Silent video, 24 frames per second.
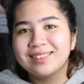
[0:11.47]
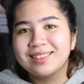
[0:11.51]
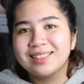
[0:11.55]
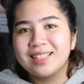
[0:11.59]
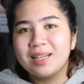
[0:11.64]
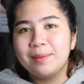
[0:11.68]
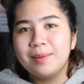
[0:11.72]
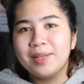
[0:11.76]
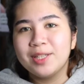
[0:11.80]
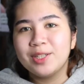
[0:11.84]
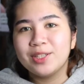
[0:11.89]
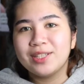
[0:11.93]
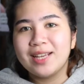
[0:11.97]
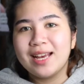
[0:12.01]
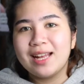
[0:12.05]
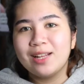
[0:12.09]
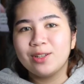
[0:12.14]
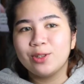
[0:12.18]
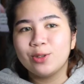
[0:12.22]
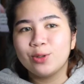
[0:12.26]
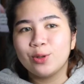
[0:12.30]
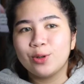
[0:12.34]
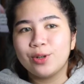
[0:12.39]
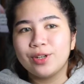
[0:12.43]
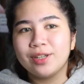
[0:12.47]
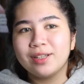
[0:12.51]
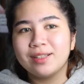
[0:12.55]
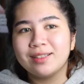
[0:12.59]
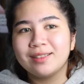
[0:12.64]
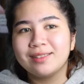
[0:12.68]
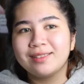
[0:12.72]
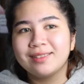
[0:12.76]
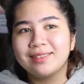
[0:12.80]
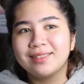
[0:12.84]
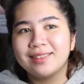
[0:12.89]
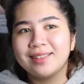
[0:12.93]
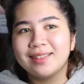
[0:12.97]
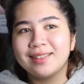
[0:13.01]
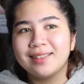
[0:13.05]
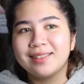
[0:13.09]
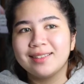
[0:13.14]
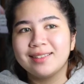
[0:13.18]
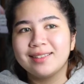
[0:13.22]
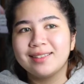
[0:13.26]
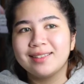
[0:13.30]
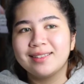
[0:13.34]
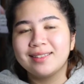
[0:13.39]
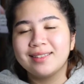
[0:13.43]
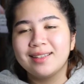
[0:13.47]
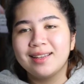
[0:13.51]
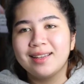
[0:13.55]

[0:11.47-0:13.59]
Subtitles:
gonna be a Tagalog story, y'all, cause